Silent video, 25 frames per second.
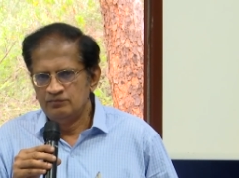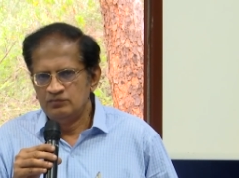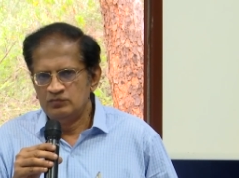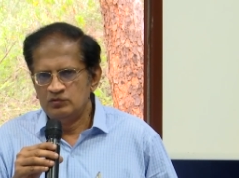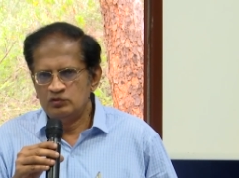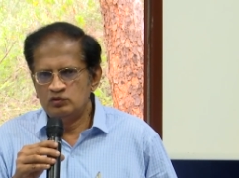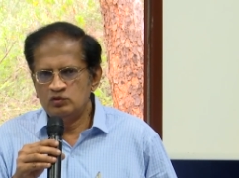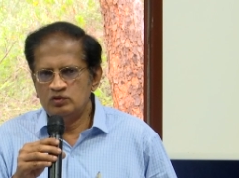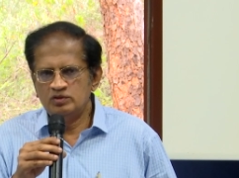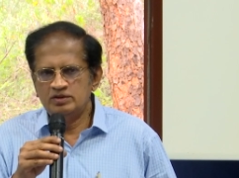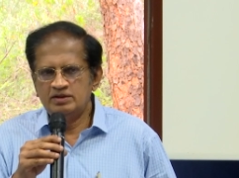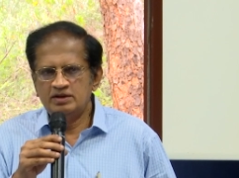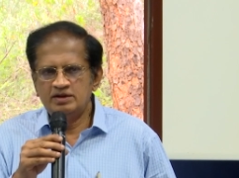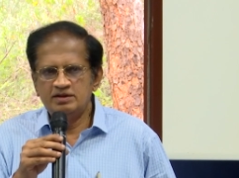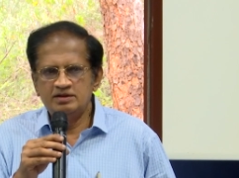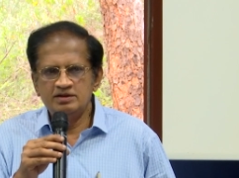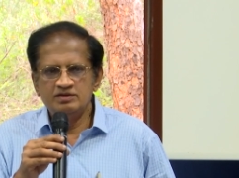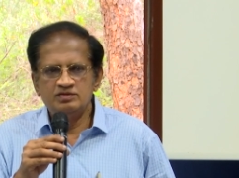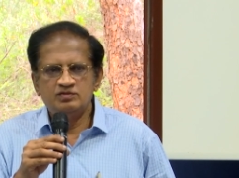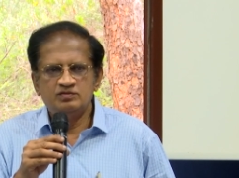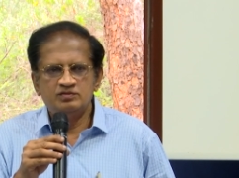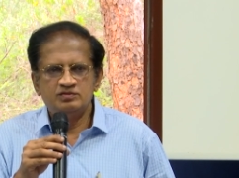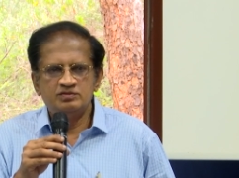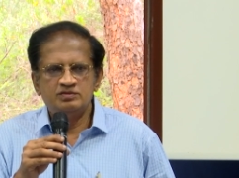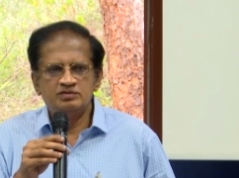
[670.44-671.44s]
So that
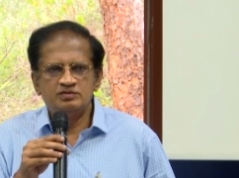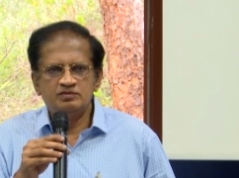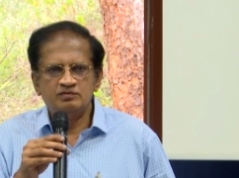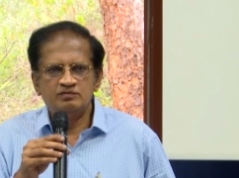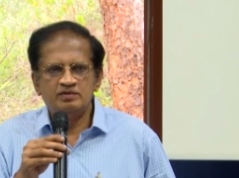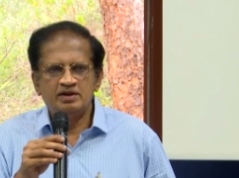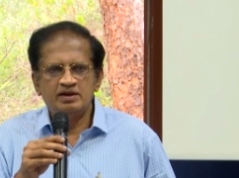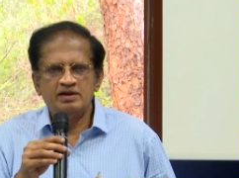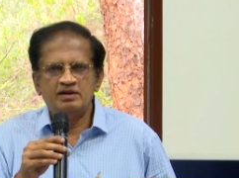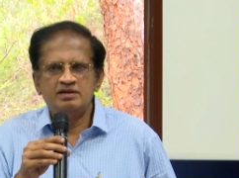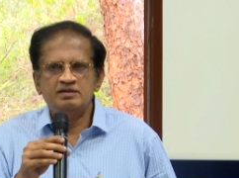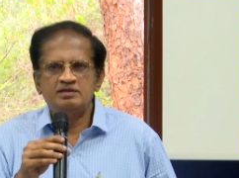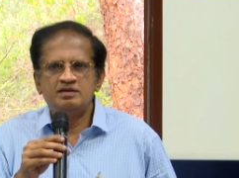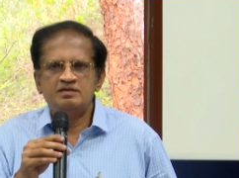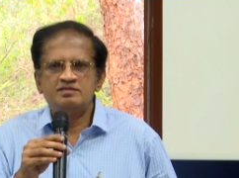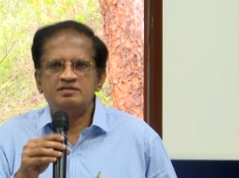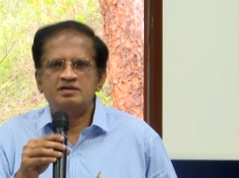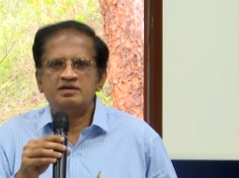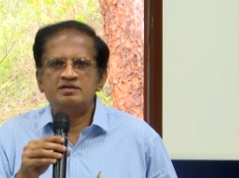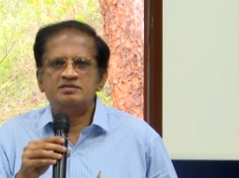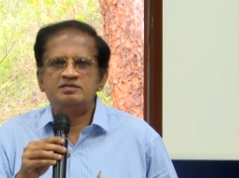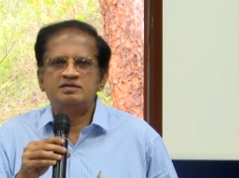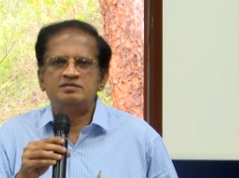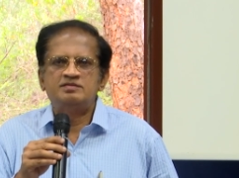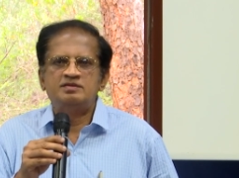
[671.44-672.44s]
is where the
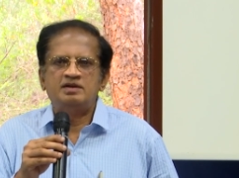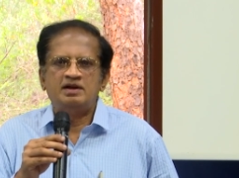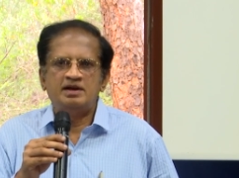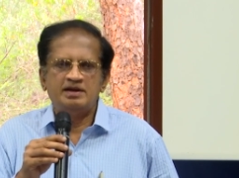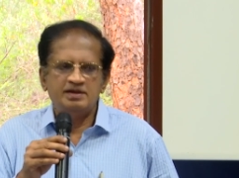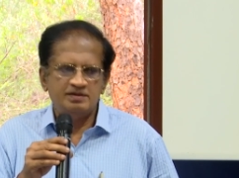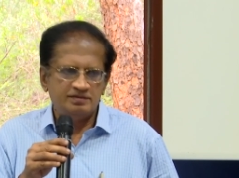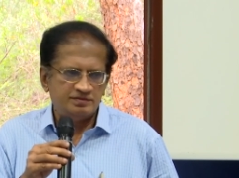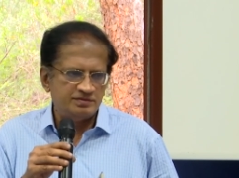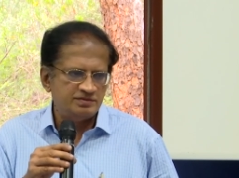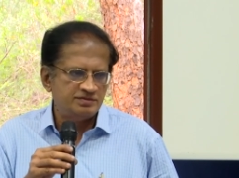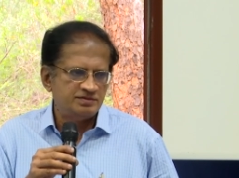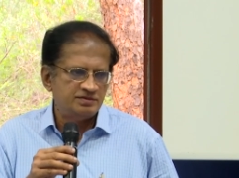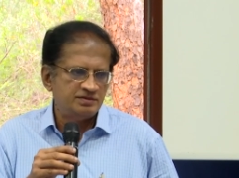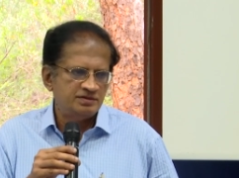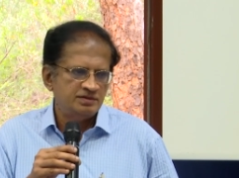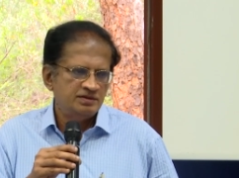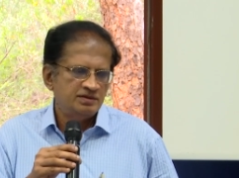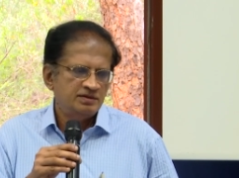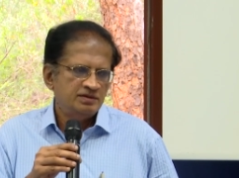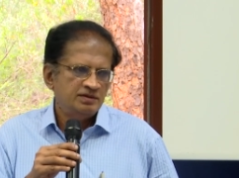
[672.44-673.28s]
success lies.